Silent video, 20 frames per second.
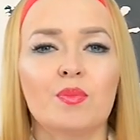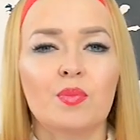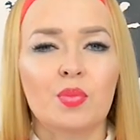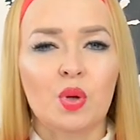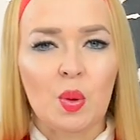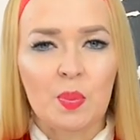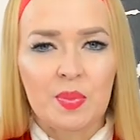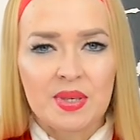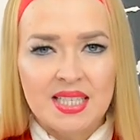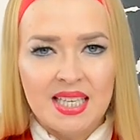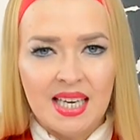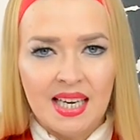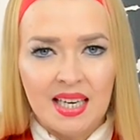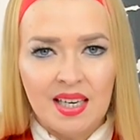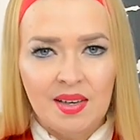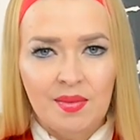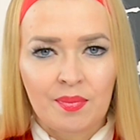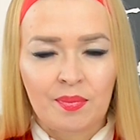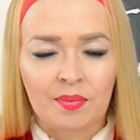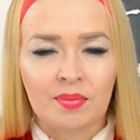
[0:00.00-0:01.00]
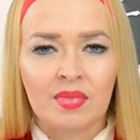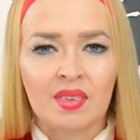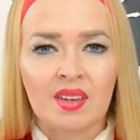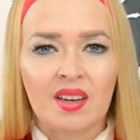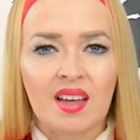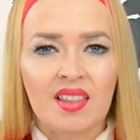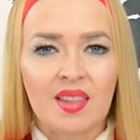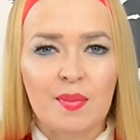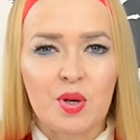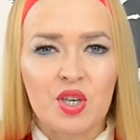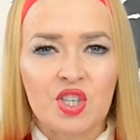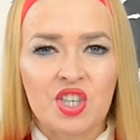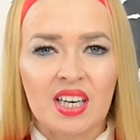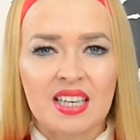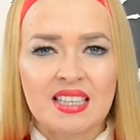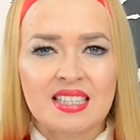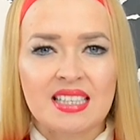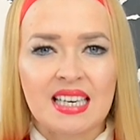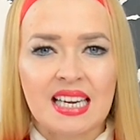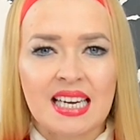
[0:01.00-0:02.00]
property. In the British
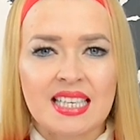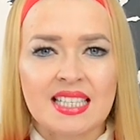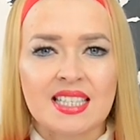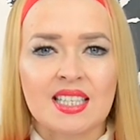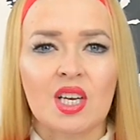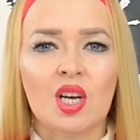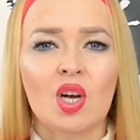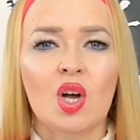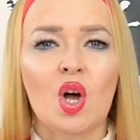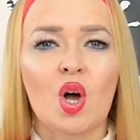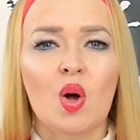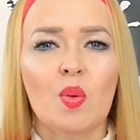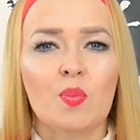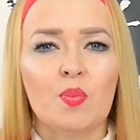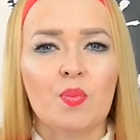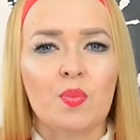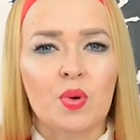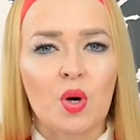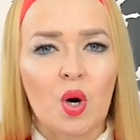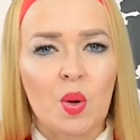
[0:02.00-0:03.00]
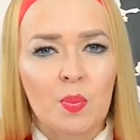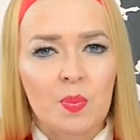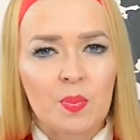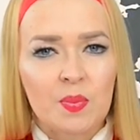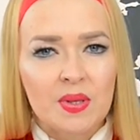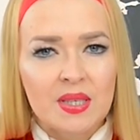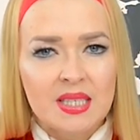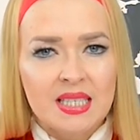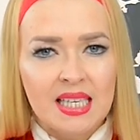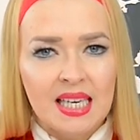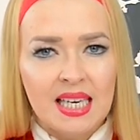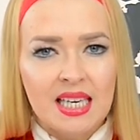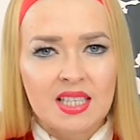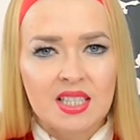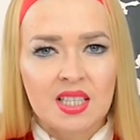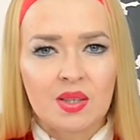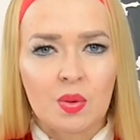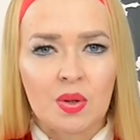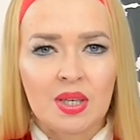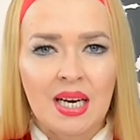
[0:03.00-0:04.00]
accent, it's property.
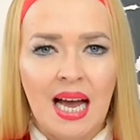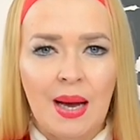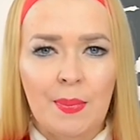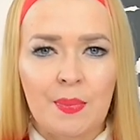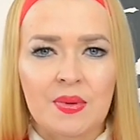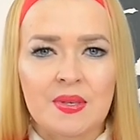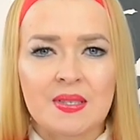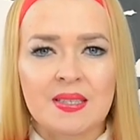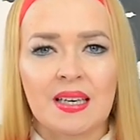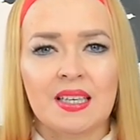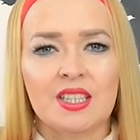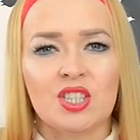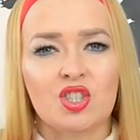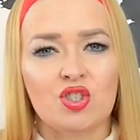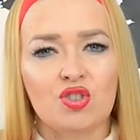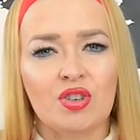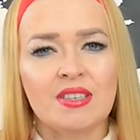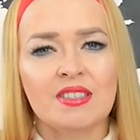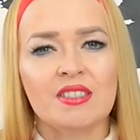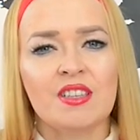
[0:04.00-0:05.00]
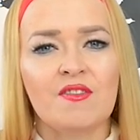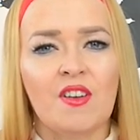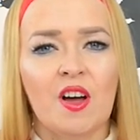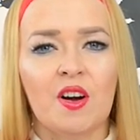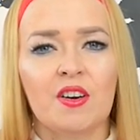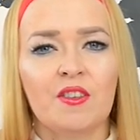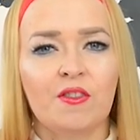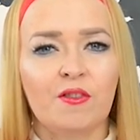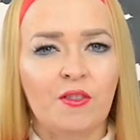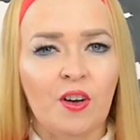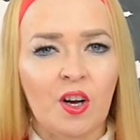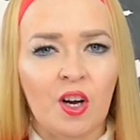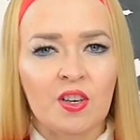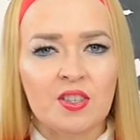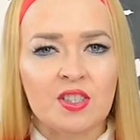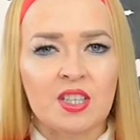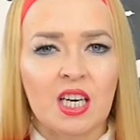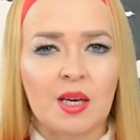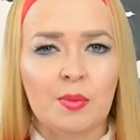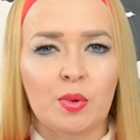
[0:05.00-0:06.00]
So what happens? I stress the very
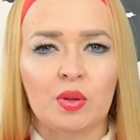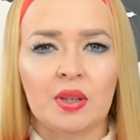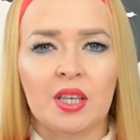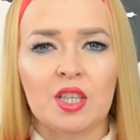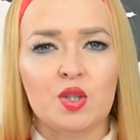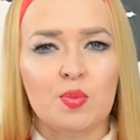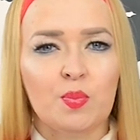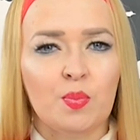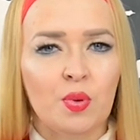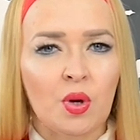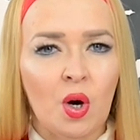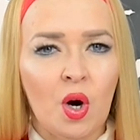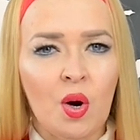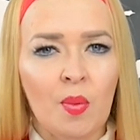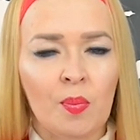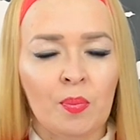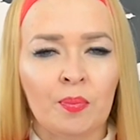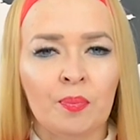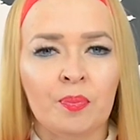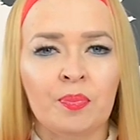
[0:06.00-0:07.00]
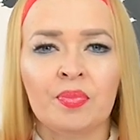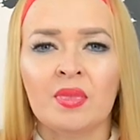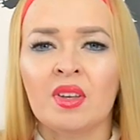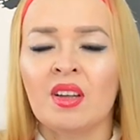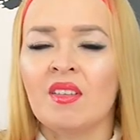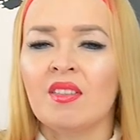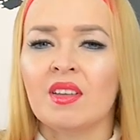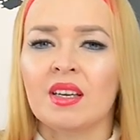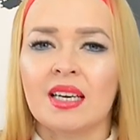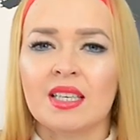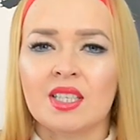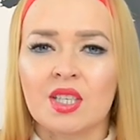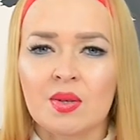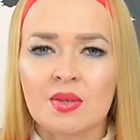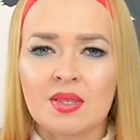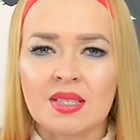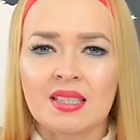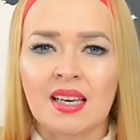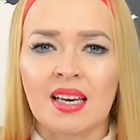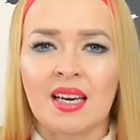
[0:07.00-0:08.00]
first syllable. It's pro. Then I
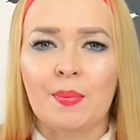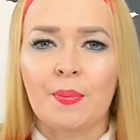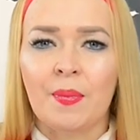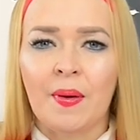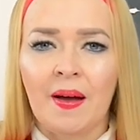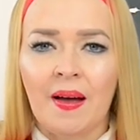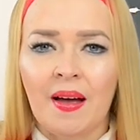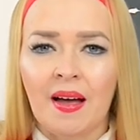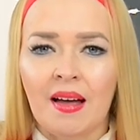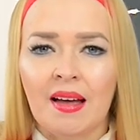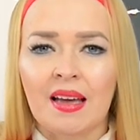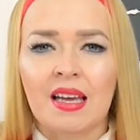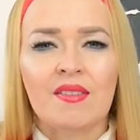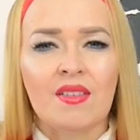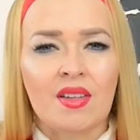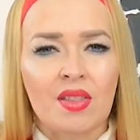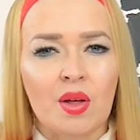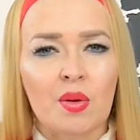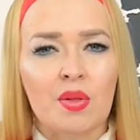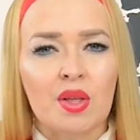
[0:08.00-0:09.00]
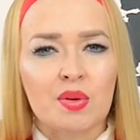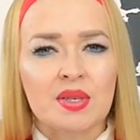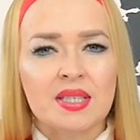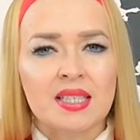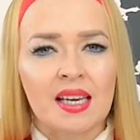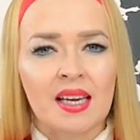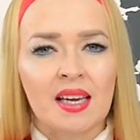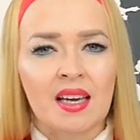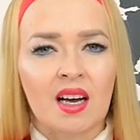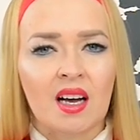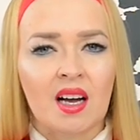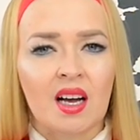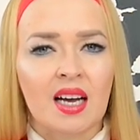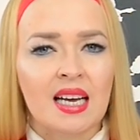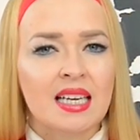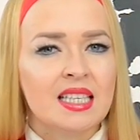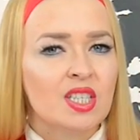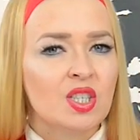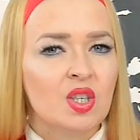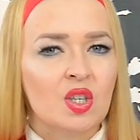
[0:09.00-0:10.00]
don't say per, even though there is er.
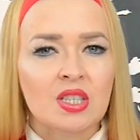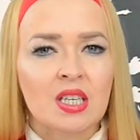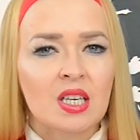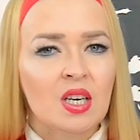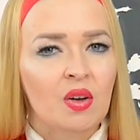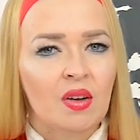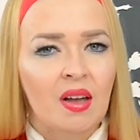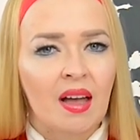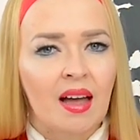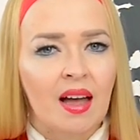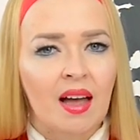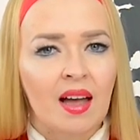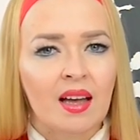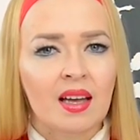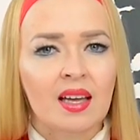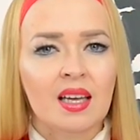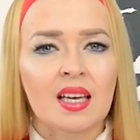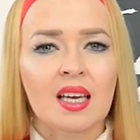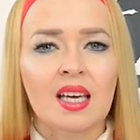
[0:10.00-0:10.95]
It's not a long r.